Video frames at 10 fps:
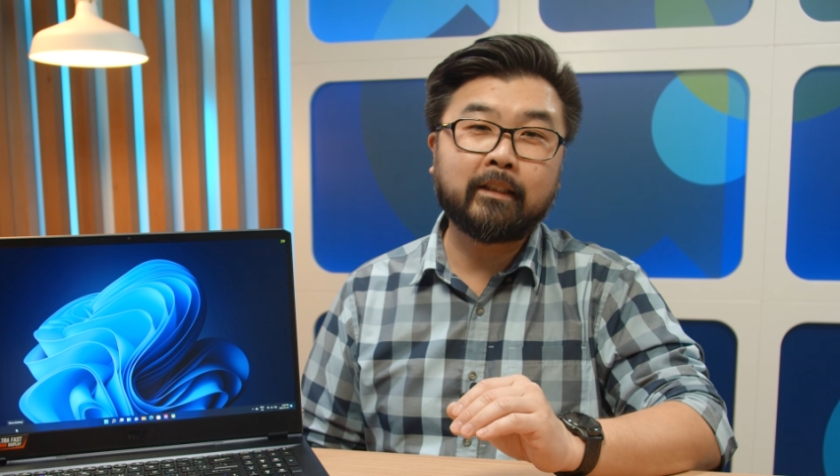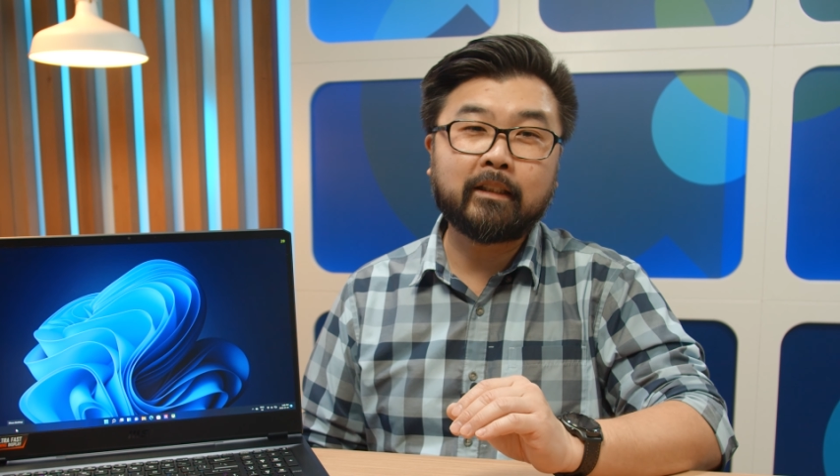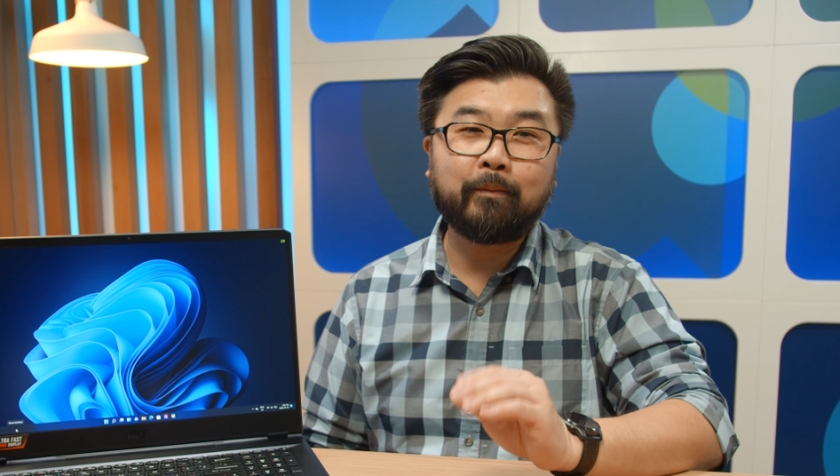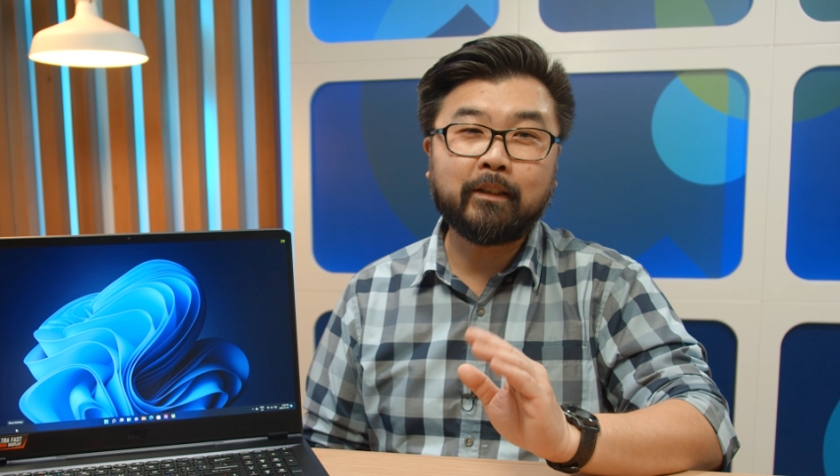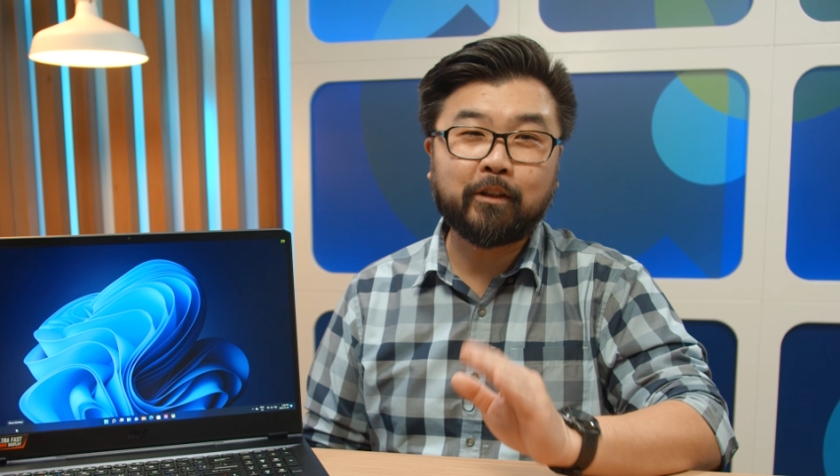
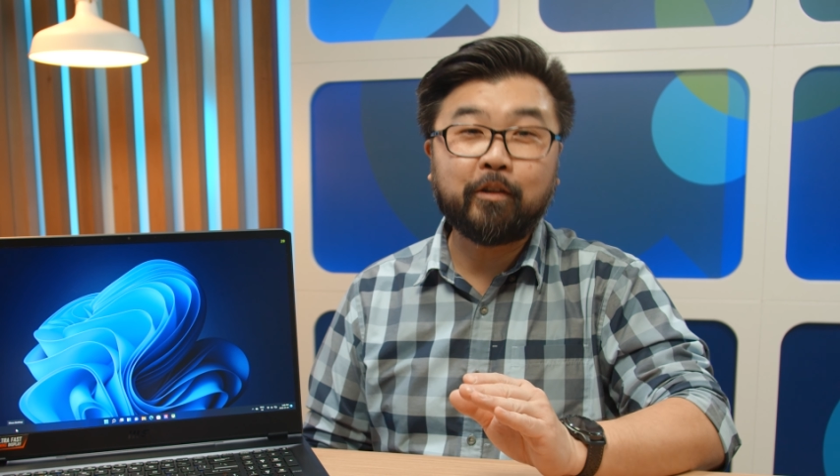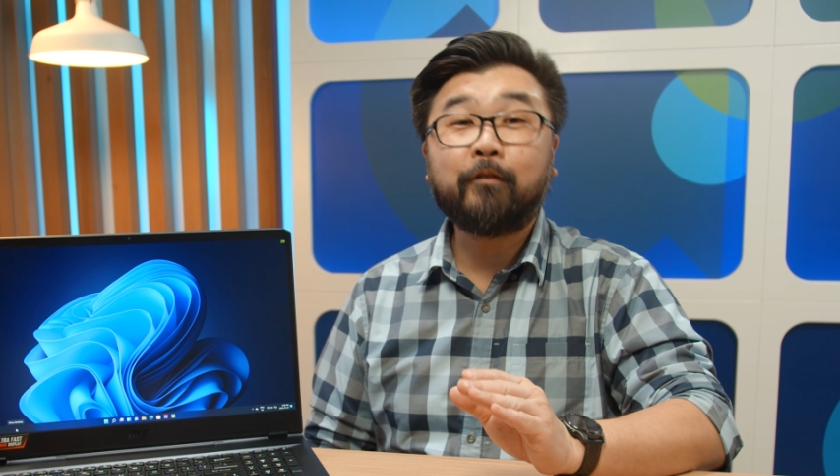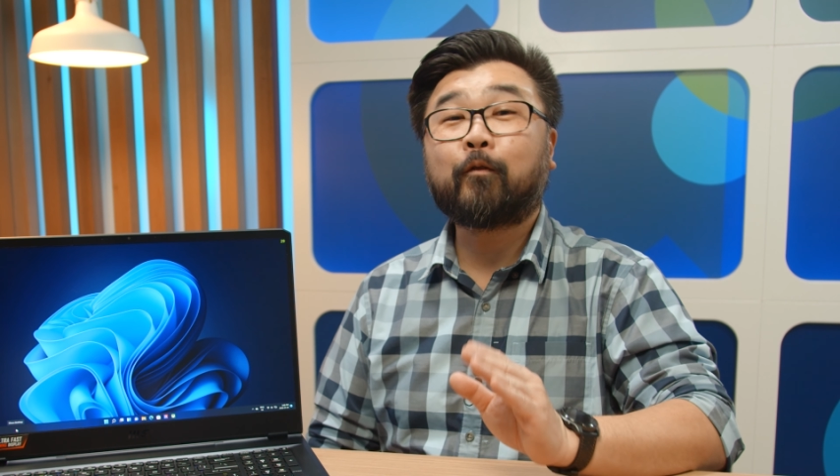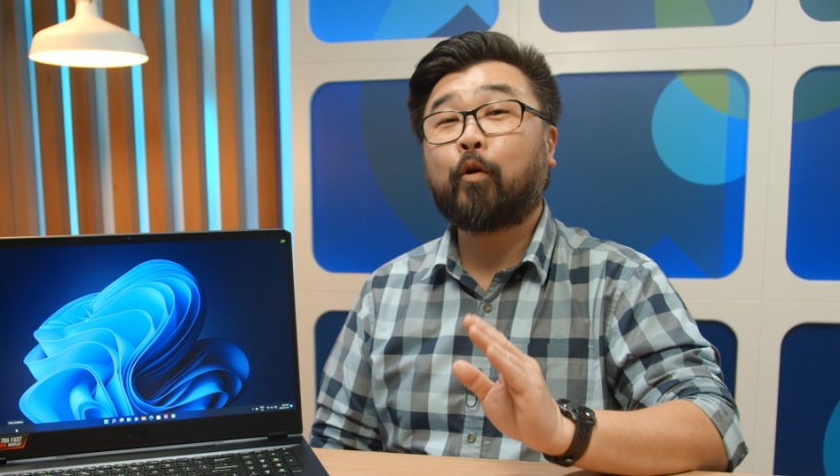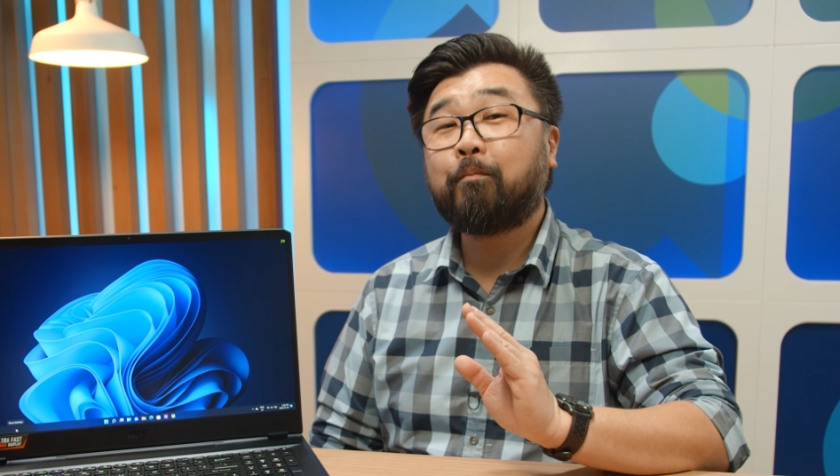system is
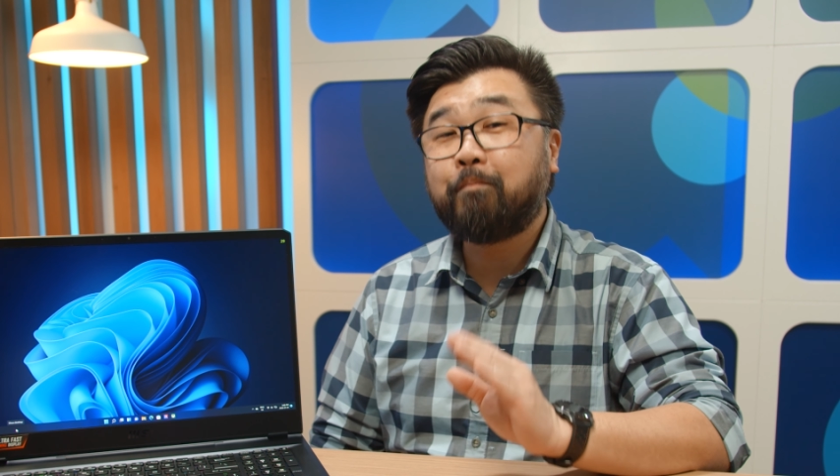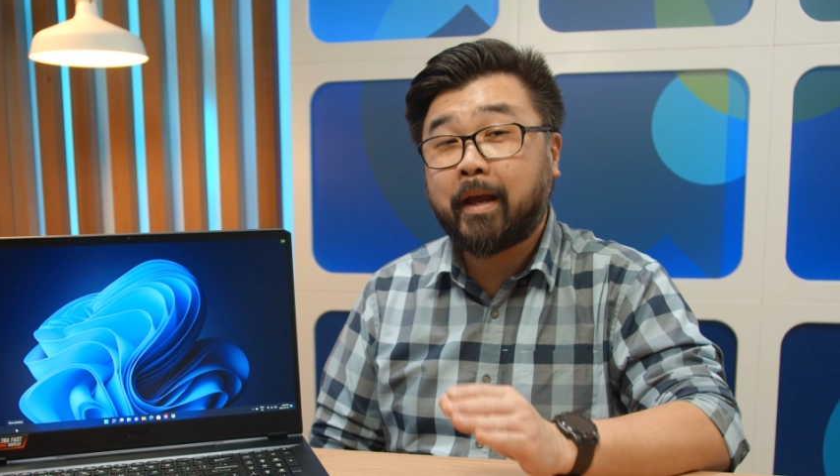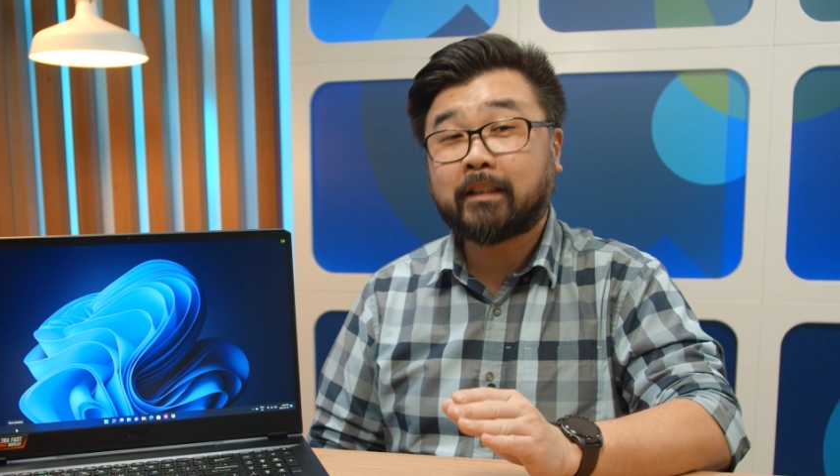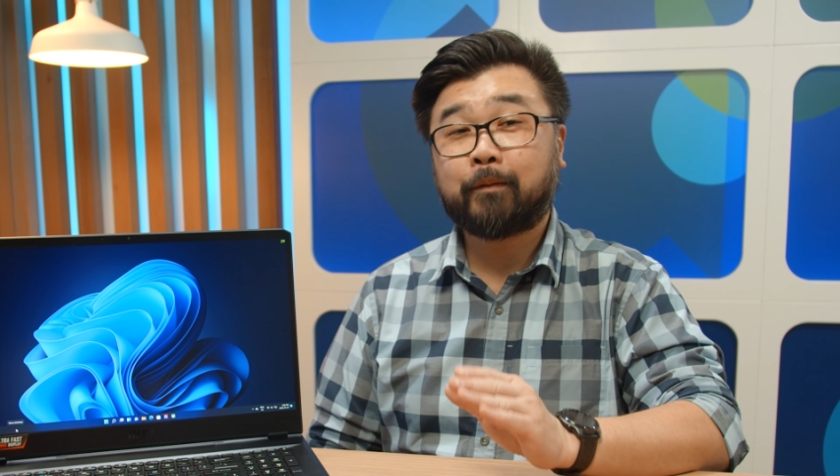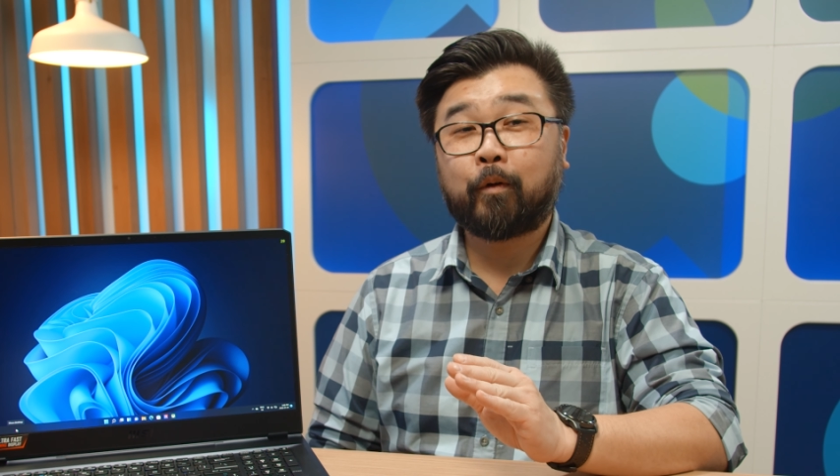tuned for a
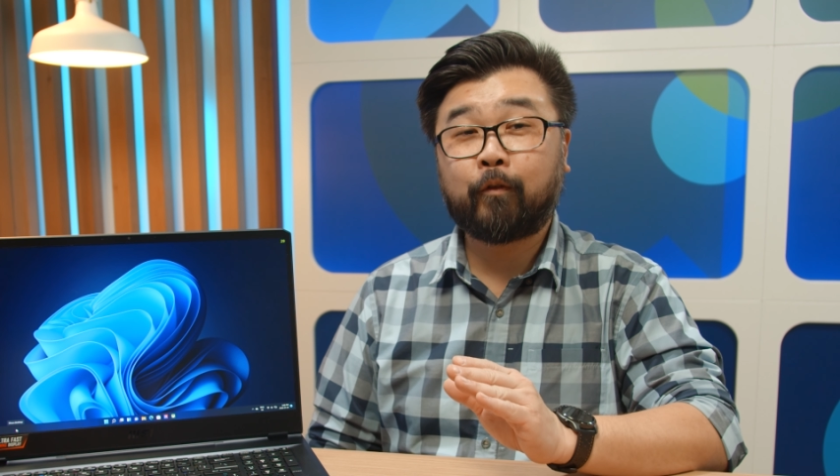mix of